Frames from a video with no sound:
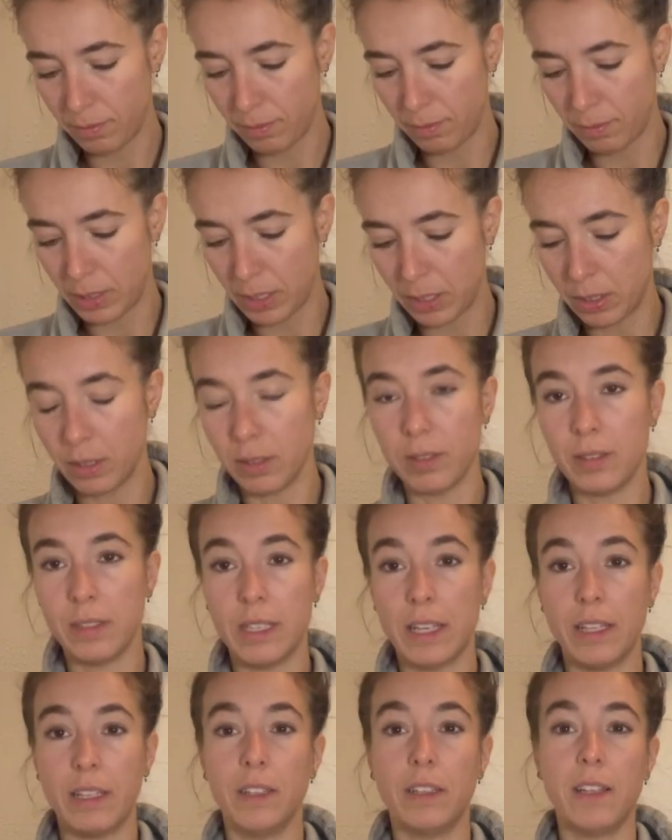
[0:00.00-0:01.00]
because
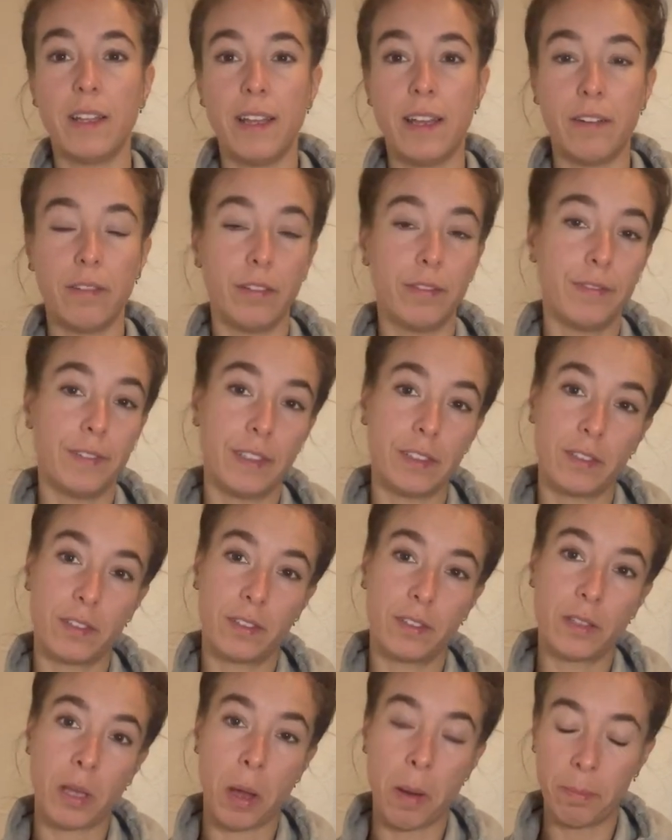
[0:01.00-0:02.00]
then everything
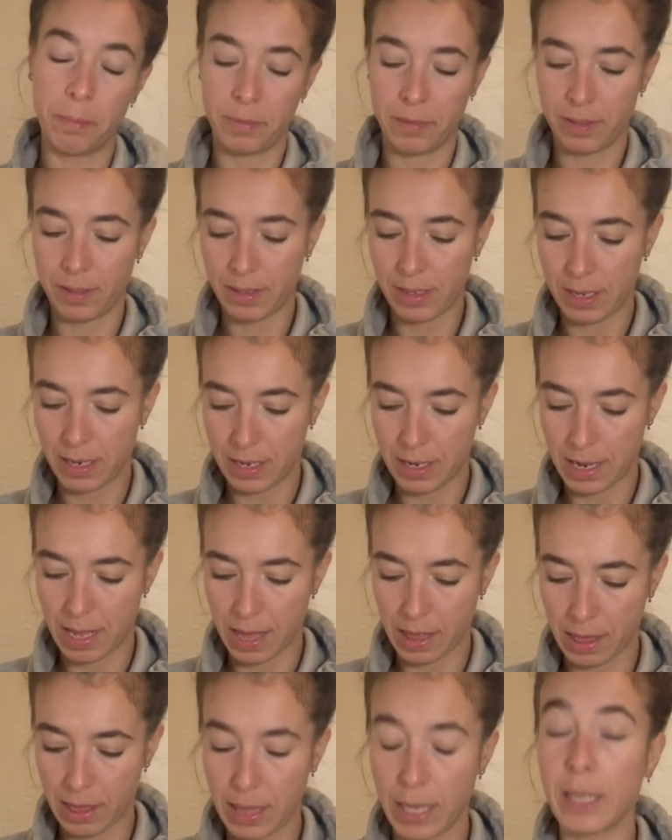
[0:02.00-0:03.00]
stopped. And
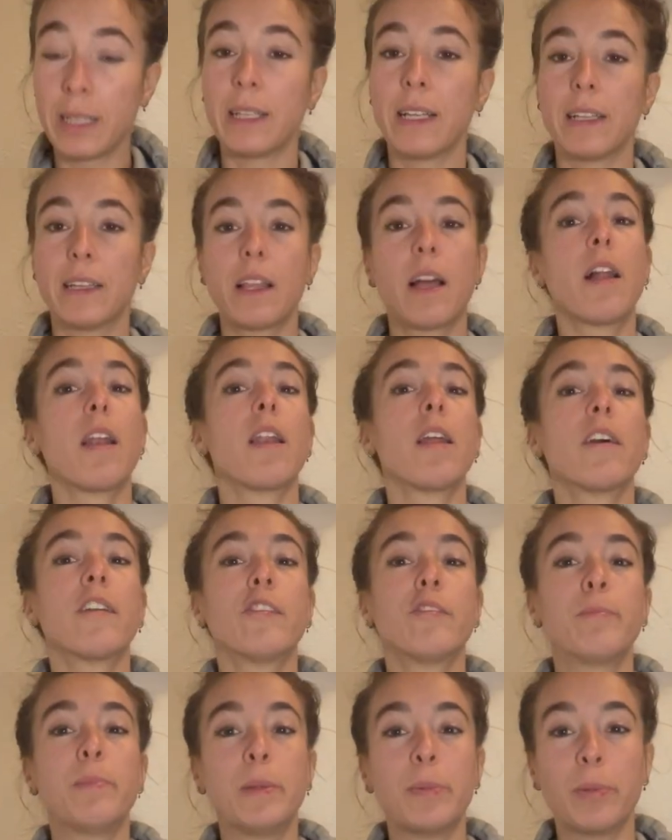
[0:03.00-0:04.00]
I think that a lot of
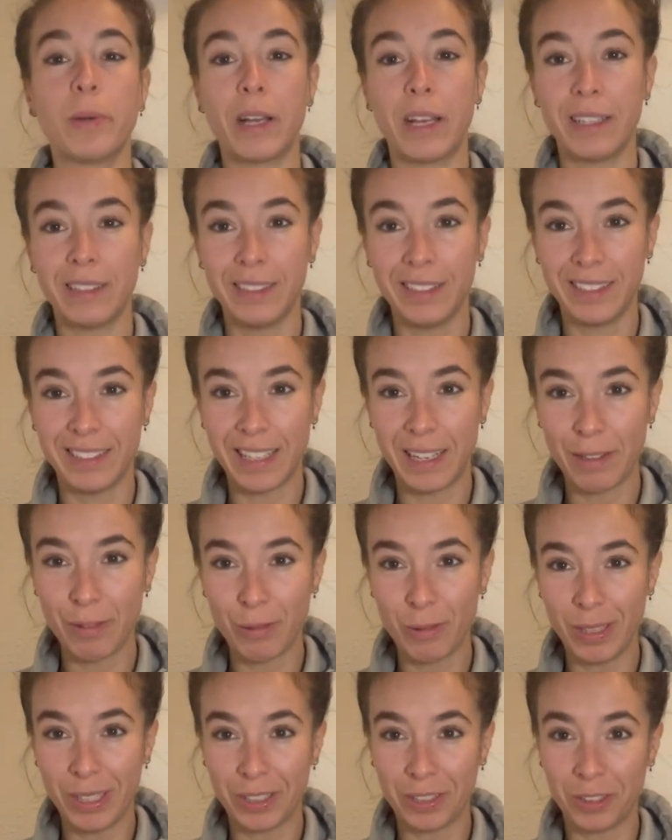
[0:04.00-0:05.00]
people had the same
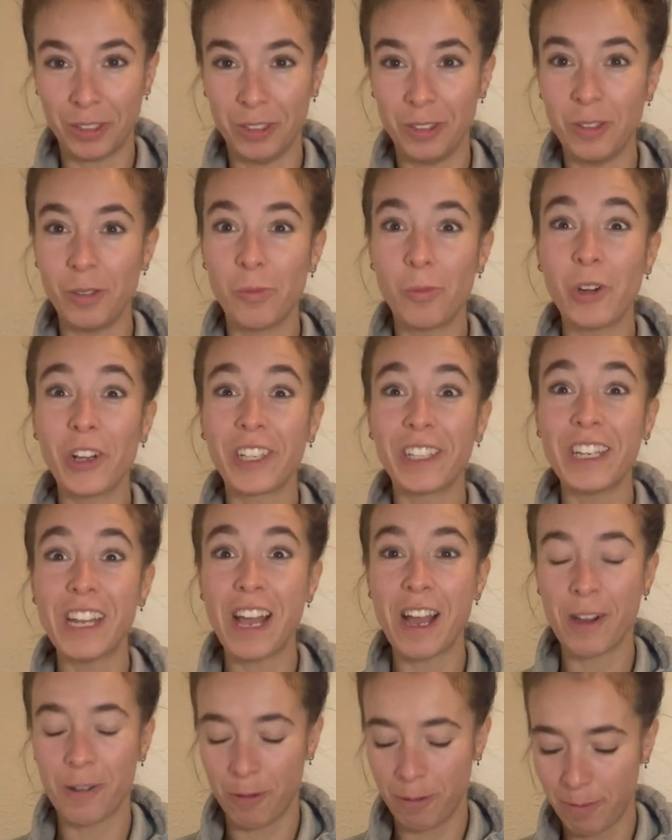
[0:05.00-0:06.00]
question, what
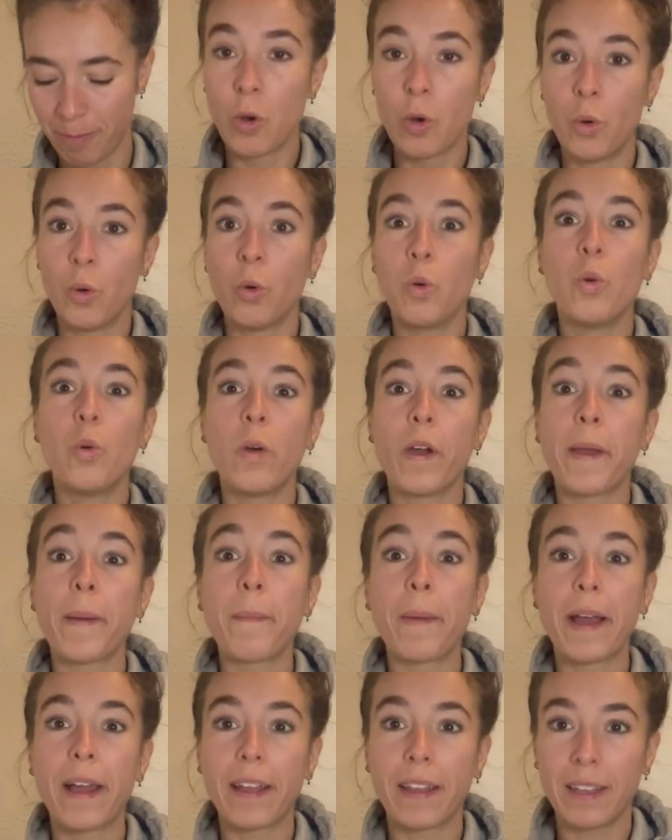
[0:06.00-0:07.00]
now? Who am
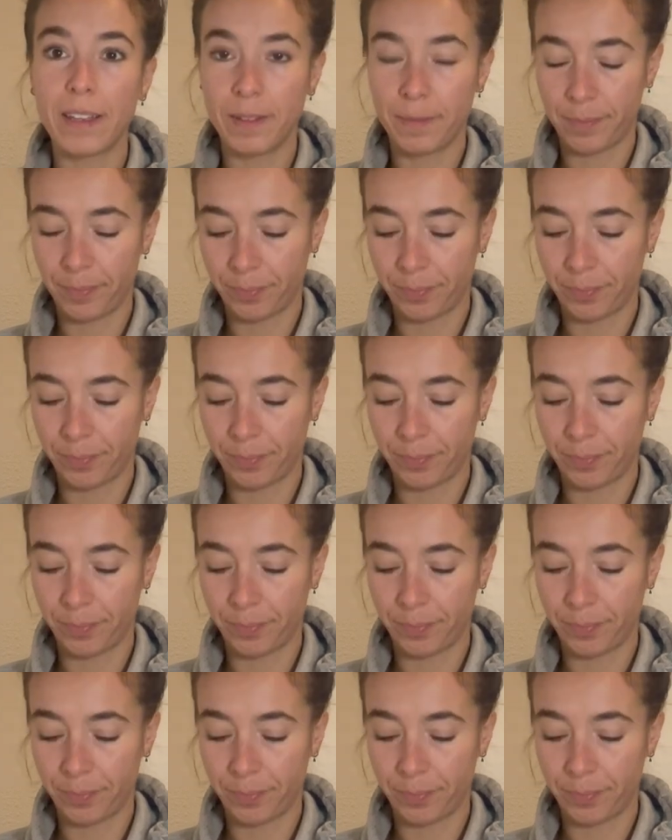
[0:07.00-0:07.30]
I?